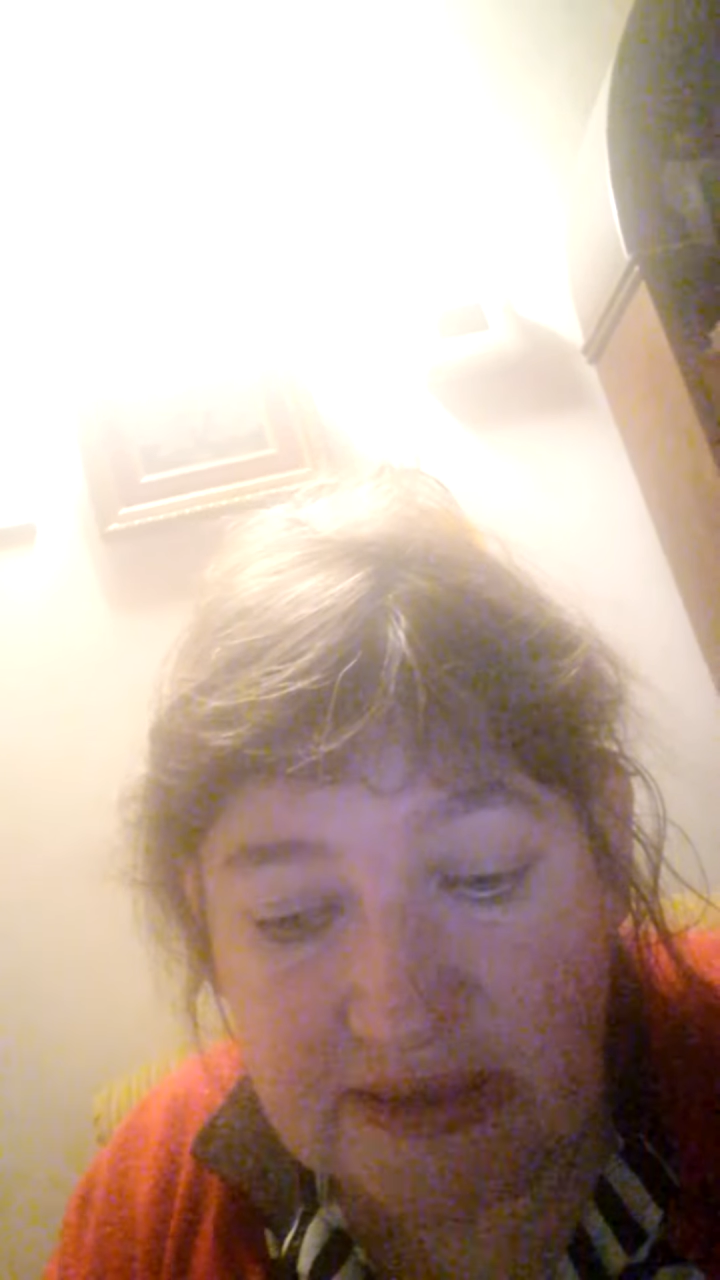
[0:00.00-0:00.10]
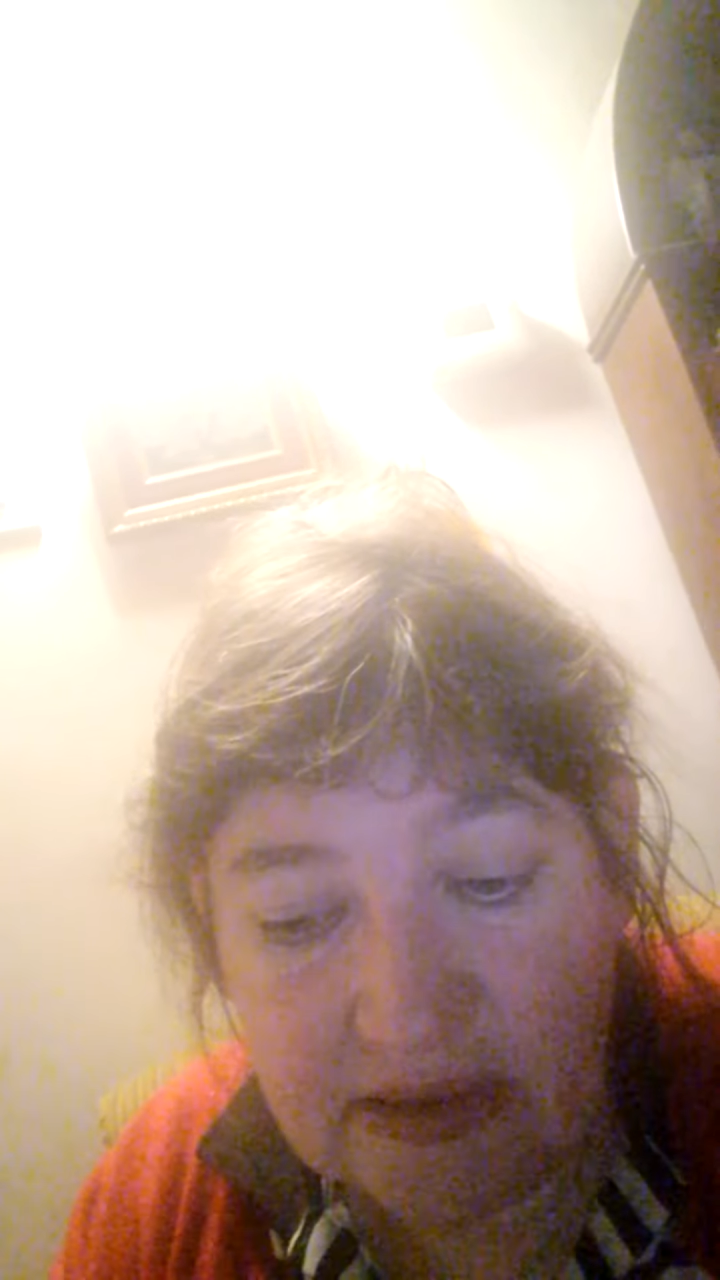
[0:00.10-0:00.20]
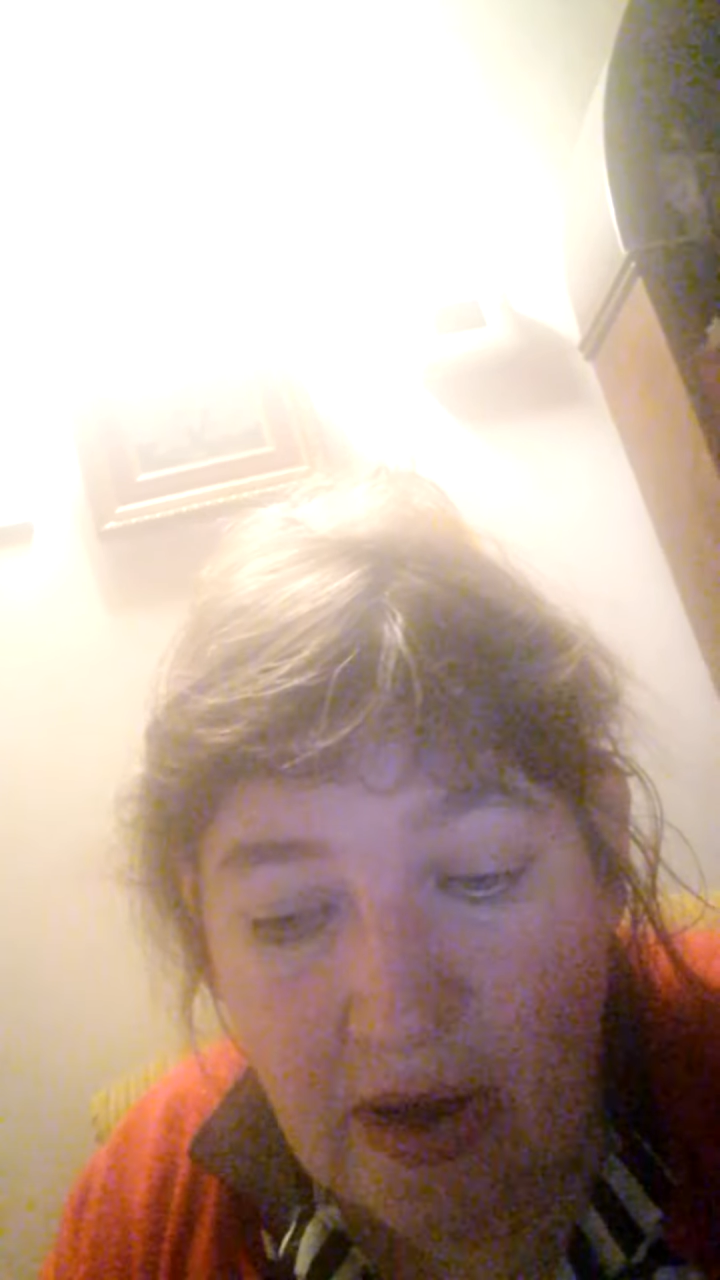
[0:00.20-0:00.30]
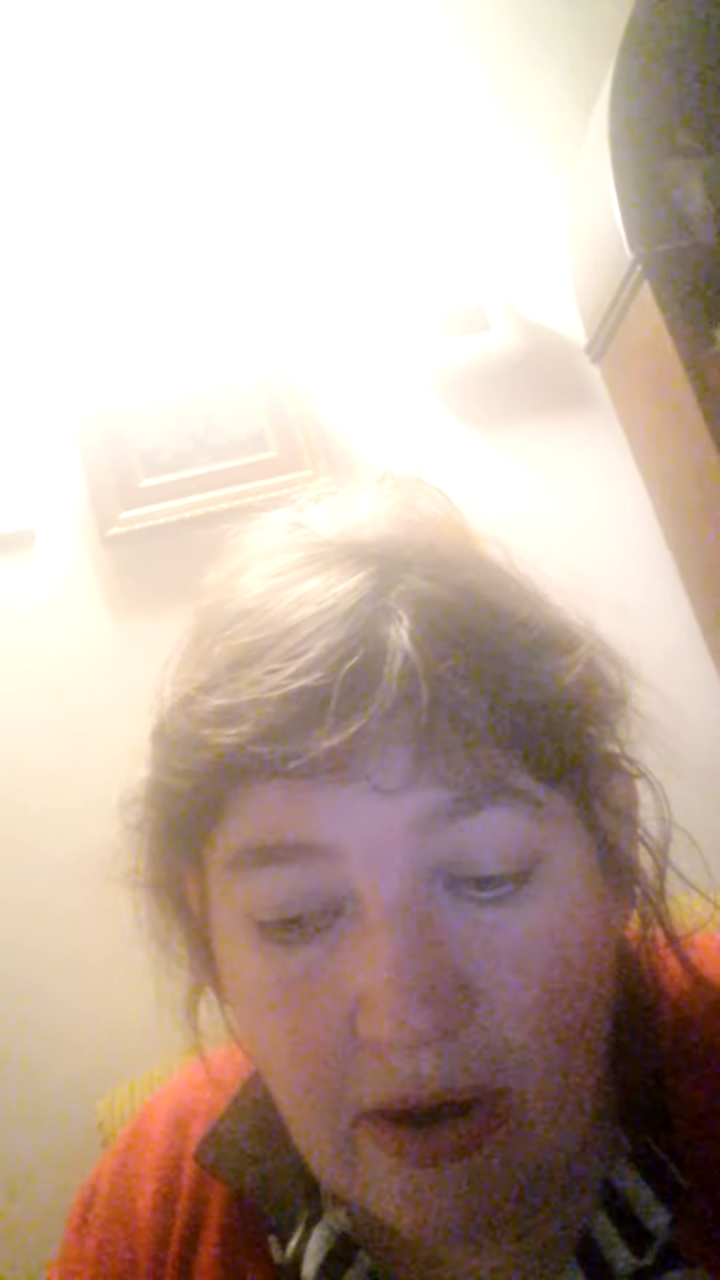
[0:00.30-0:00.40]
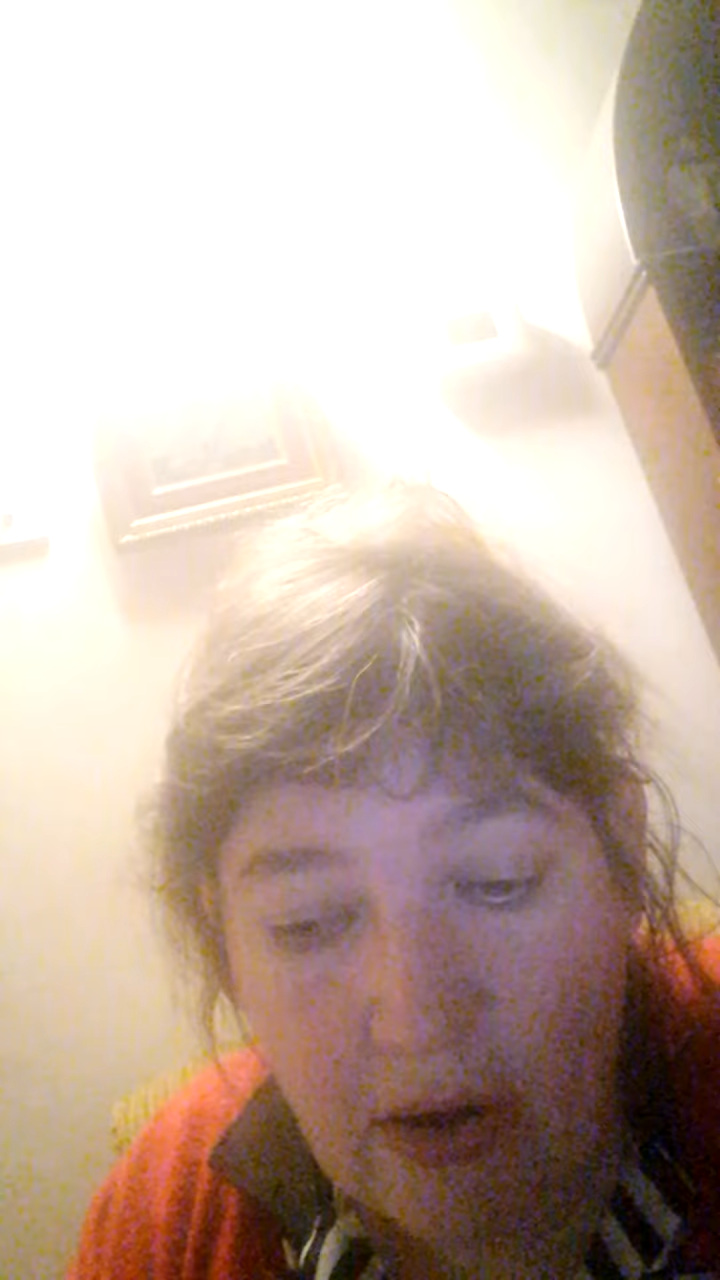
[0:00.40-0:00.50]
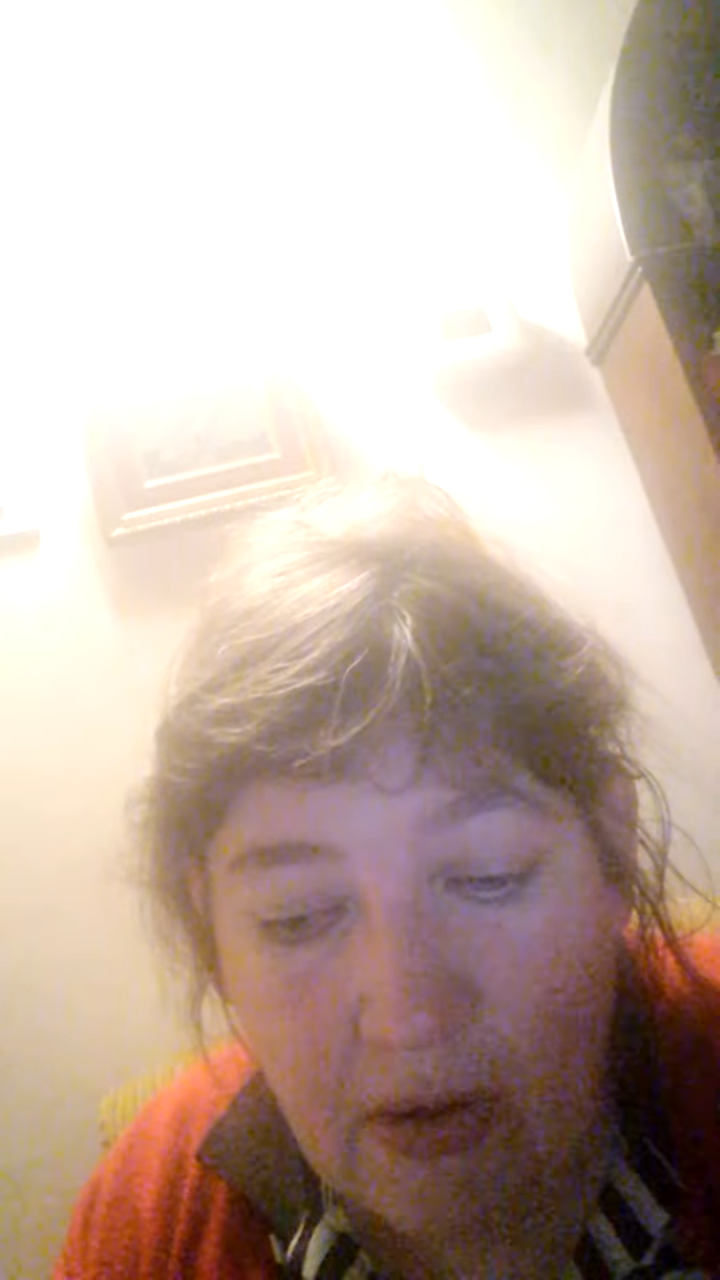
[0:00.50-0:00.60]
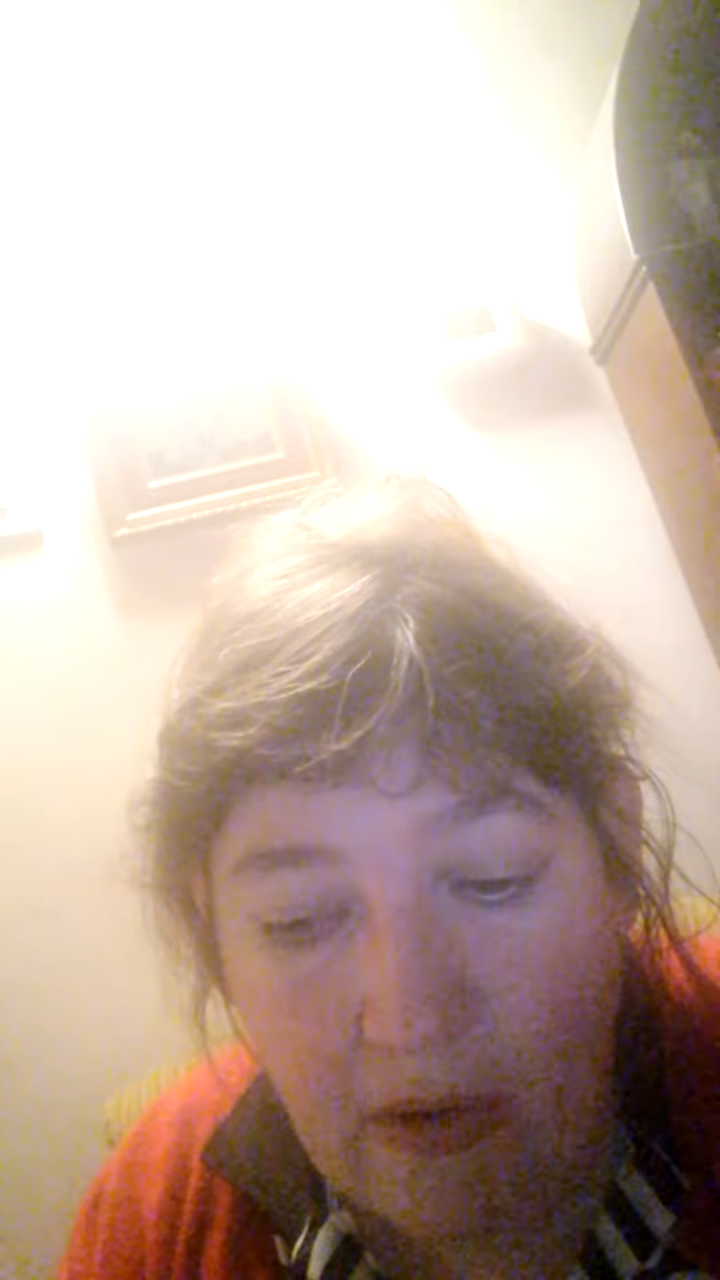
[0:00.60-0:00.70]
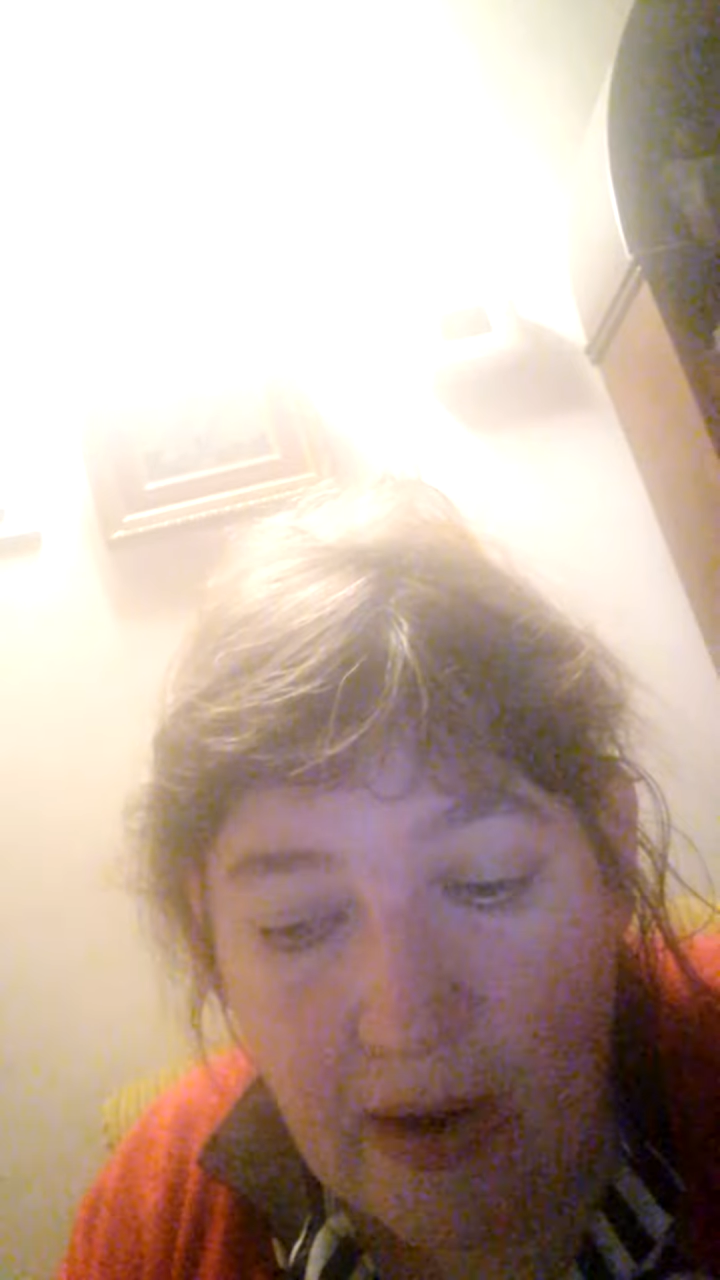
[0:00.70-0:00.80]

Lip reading: no